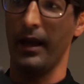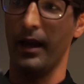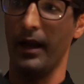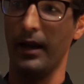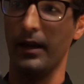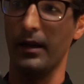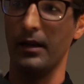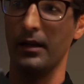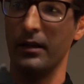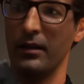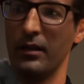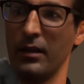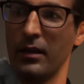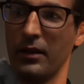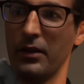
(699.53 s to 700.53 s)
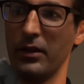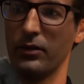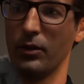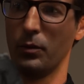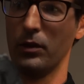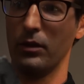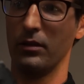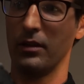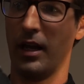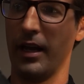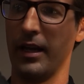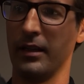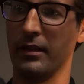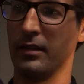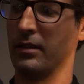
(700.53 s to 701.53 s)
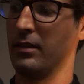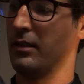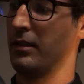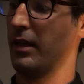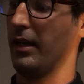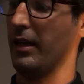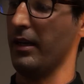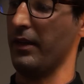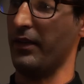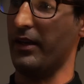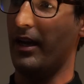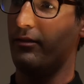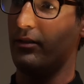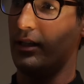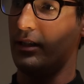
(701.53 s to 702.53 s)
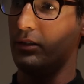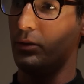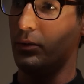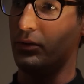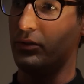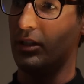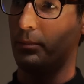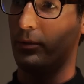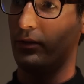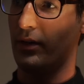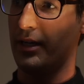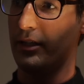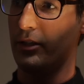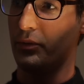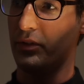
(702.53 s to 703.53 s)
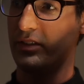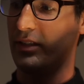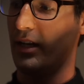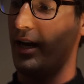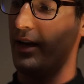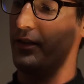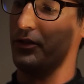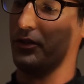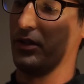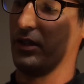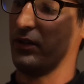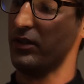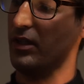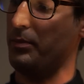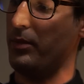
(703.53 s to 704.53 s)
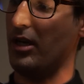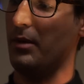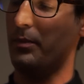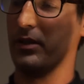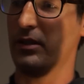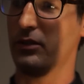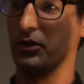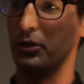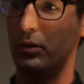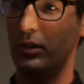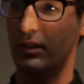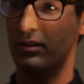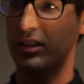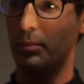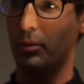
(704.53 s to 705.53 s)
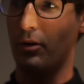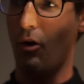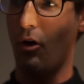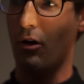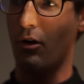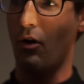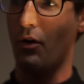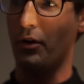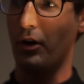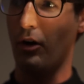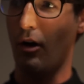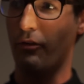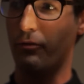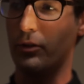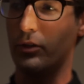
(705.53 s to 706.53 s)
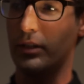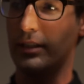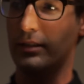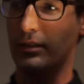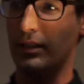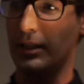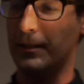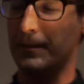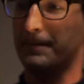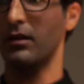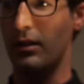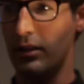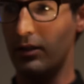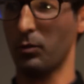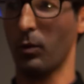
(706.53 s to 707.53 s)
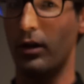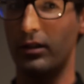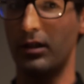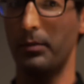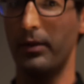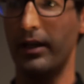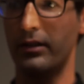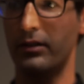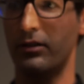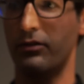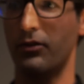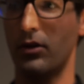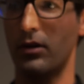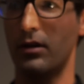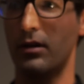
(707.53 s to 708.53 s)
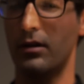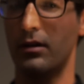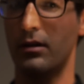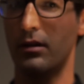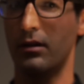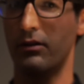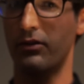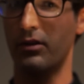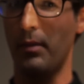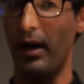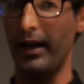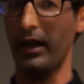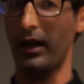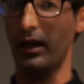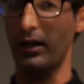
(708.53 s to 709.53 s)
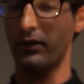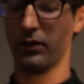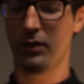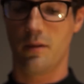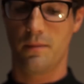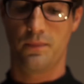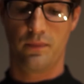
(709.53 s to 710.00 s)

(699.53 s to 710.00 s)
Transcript: And these are real light, and they have like a little zipper right here on the side that you can zip up, and so you can slip them on and off real easily. These work the best for my needs.